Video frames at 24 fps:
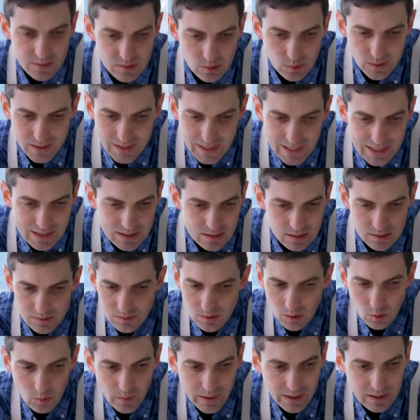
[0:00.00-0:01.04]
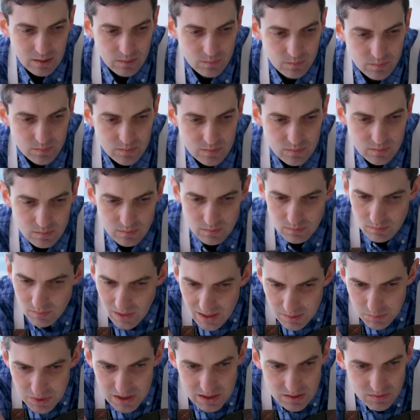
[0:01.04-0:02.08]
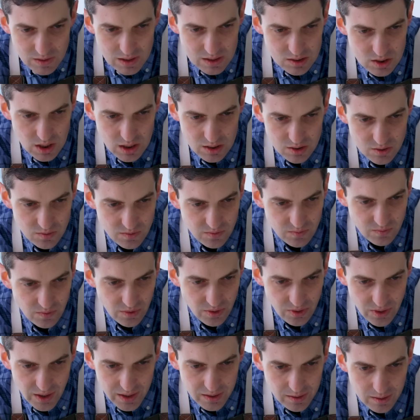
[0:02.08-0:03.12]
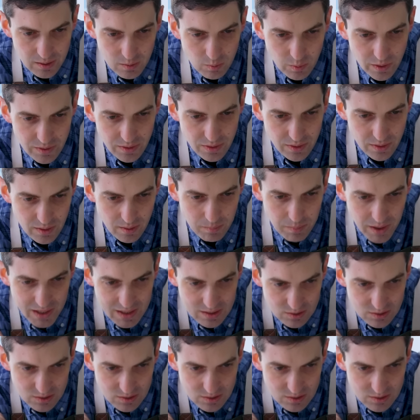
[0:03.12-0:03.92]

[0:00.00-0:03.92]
So again, going maybe even a touch thinner with the